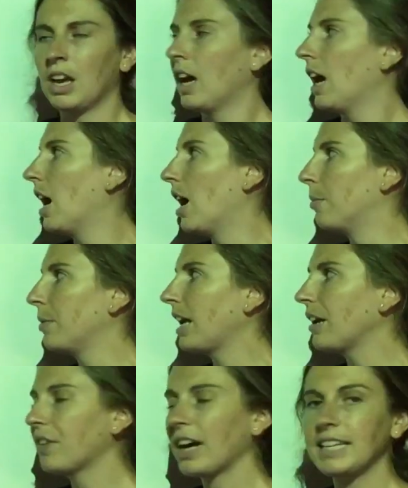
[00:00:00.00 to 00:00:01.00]

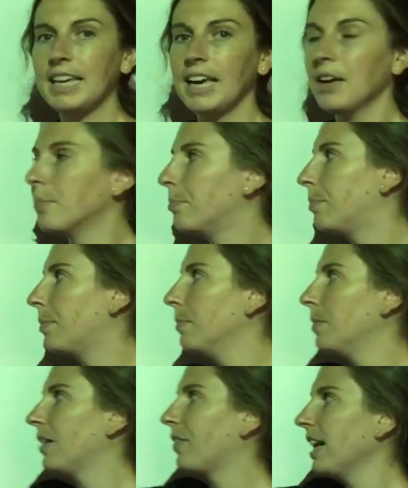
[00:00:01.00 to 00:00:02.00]
If
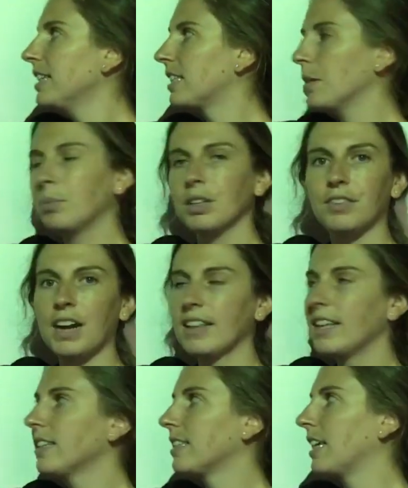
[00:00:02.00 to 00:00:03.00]
I simplify
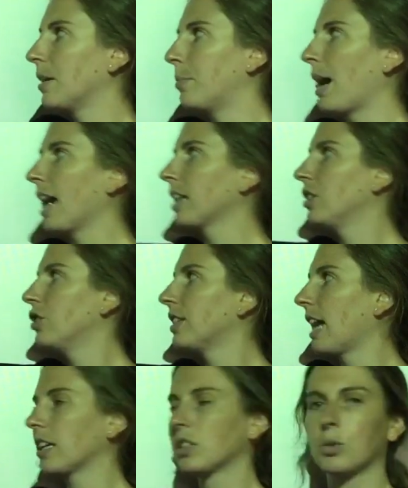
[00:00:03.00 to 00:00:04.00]
this and get back to just
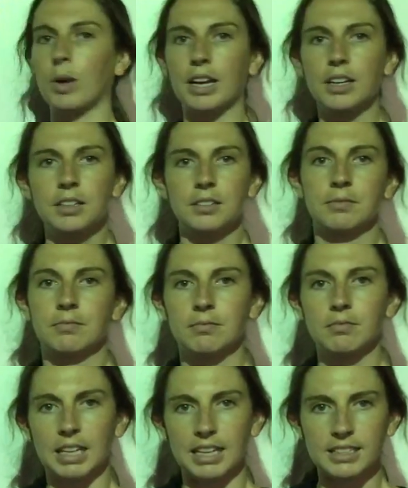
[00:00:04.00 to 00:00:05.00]
x squared,
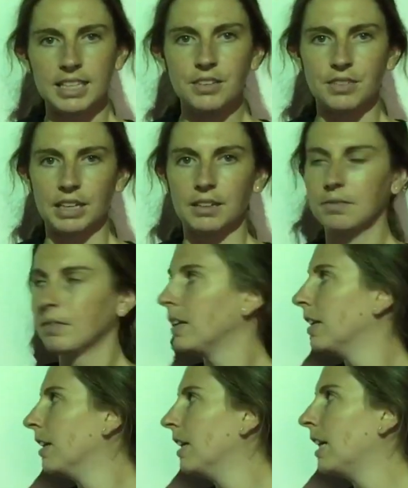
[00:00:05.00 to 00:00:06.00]
then it's even.
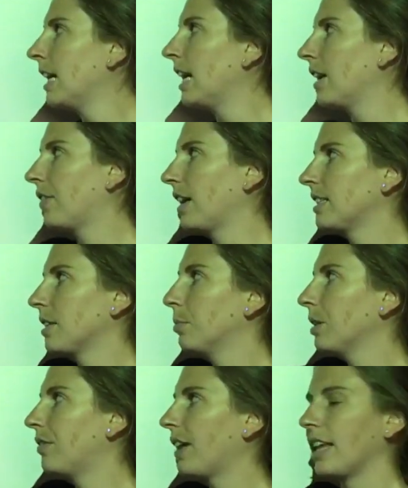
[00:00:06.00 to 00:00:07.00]
If I
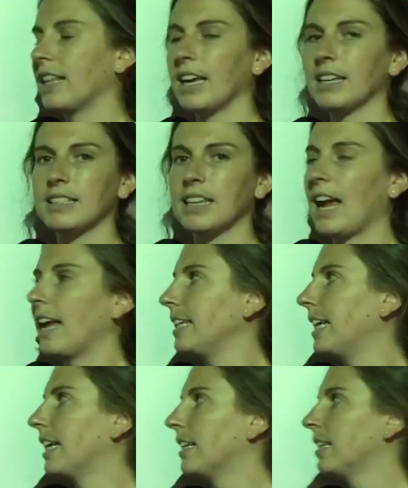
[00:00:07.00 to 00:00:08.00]
simplify this and
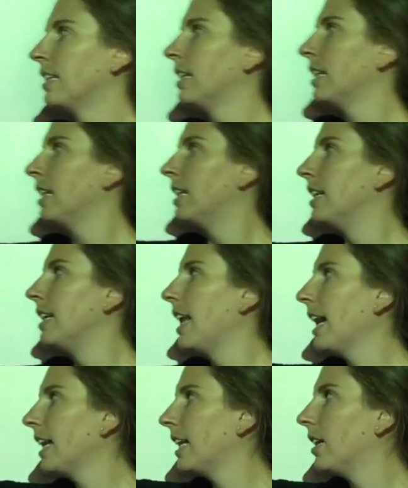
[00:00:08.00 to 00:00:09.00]
get
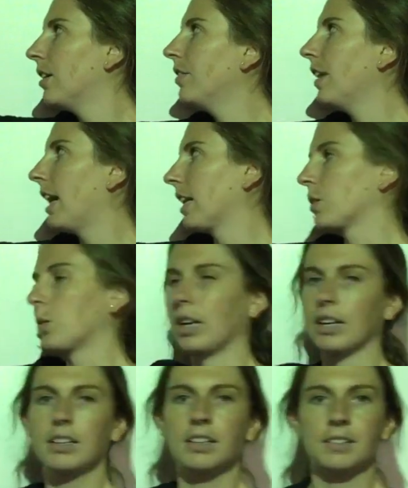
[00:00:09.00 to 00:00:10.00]
negative x
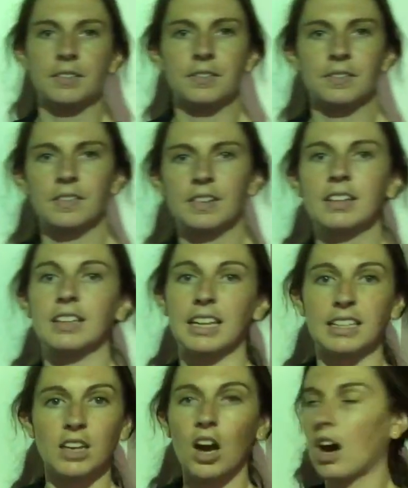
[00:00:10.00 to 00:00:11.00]
squared, then
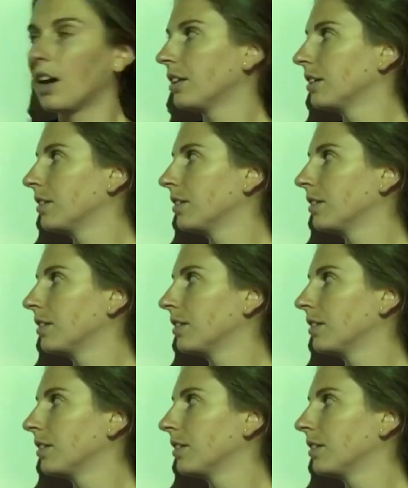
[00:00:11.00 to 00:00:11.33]
it's odd.